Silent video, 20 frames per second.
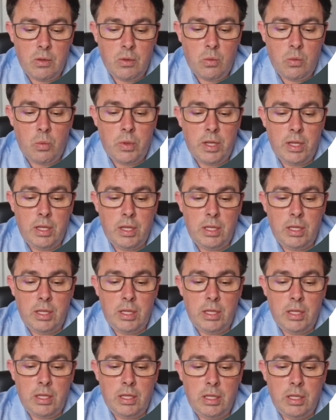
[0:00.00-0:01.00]

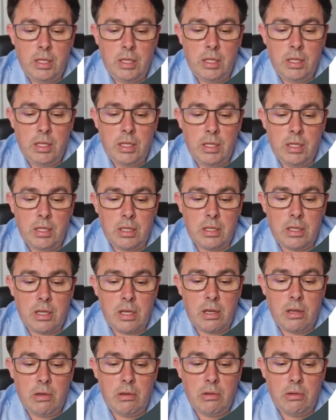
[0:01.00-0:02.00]
We
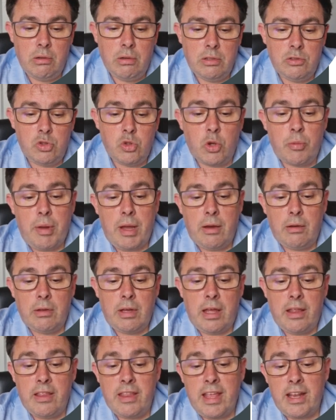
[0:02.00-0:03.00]
go and talk about
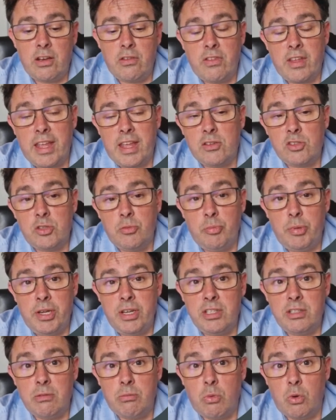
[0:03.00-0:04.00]
at the end of the accounting
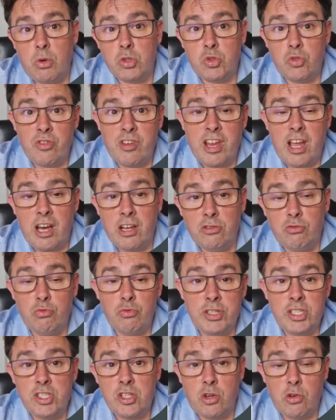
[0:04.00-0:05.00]
period, what was the
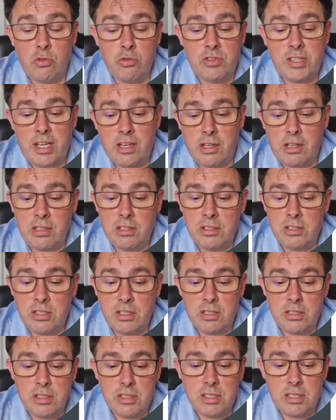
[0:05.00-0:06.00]
unresolved technical
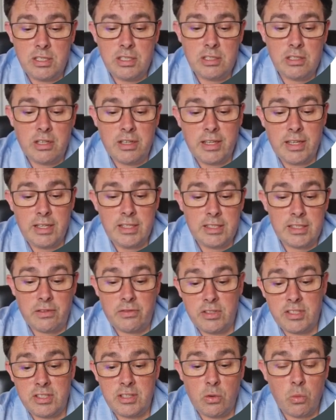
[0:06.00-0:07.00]
uncertainties, i.e. stuff they're
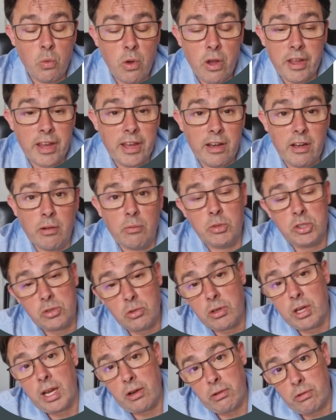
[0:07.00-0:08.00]
still working on,
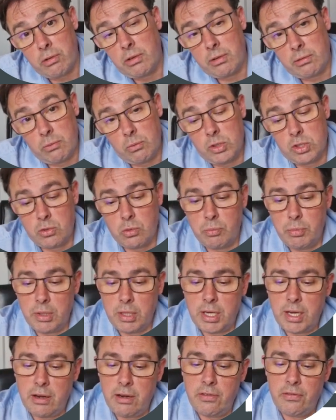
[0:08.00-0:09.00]
which will be
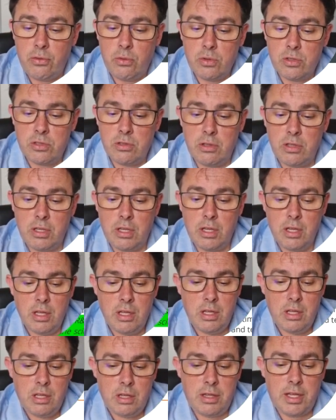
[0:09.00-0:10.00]
carried forward to the
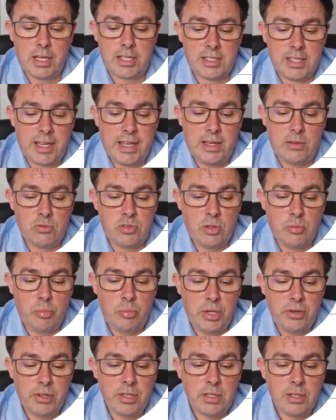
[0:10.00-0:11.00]
next accounting
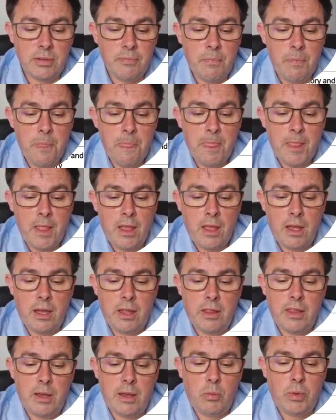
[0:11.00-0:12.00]
period.
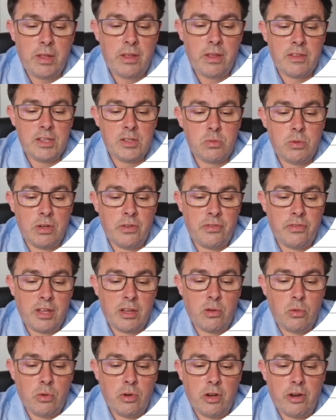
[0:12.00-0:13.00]
And then we have one thing
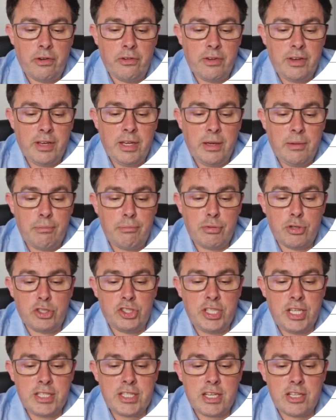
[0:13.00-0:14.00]
called an R&D
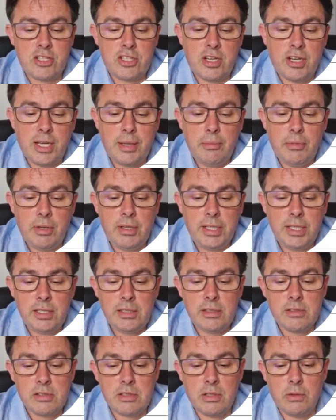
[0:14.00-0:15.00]
project timeline.
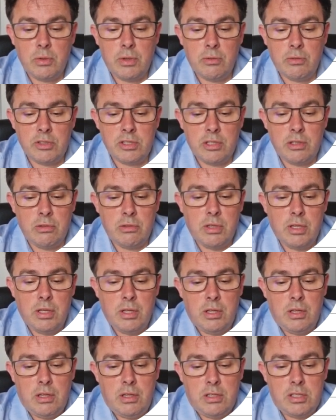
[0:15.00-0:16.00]
So we want to
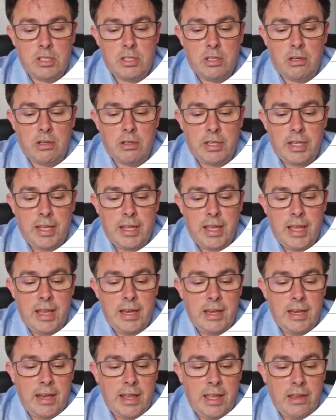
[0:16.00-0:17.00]
start date,
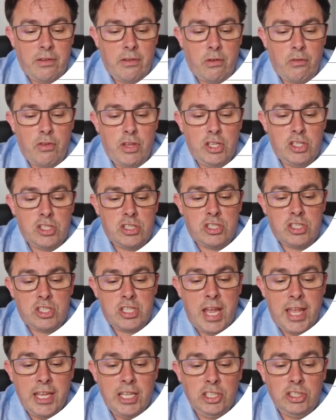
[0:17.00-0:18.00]
end date of each
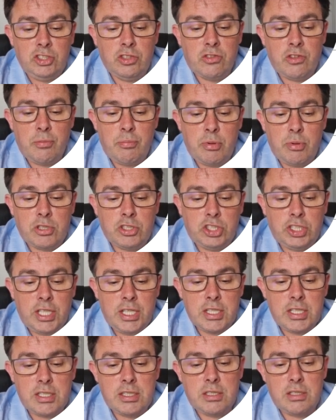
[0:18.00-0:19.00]
stage of the
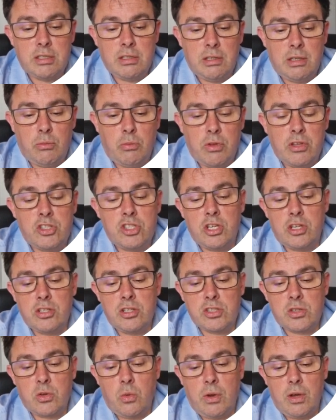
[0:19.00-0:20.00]
project and what the
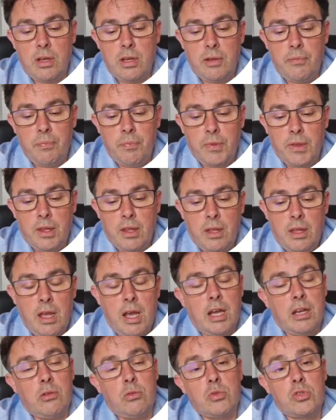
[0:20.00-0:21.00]
tasks were,
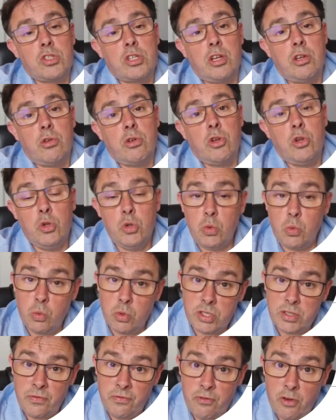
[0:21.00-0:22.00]
and also who
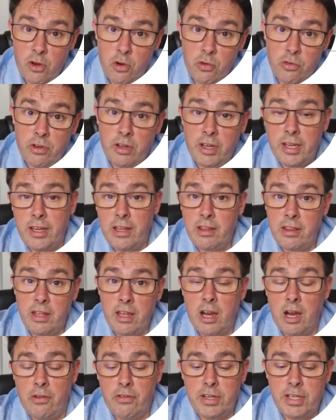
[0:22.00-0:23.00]
was involved, i.e. the
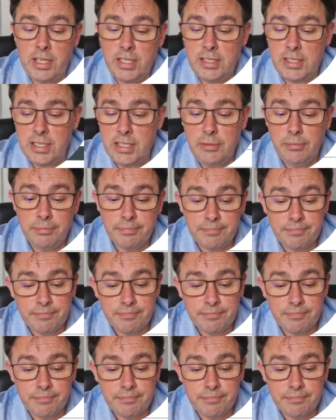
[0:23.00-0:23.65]
R&D team.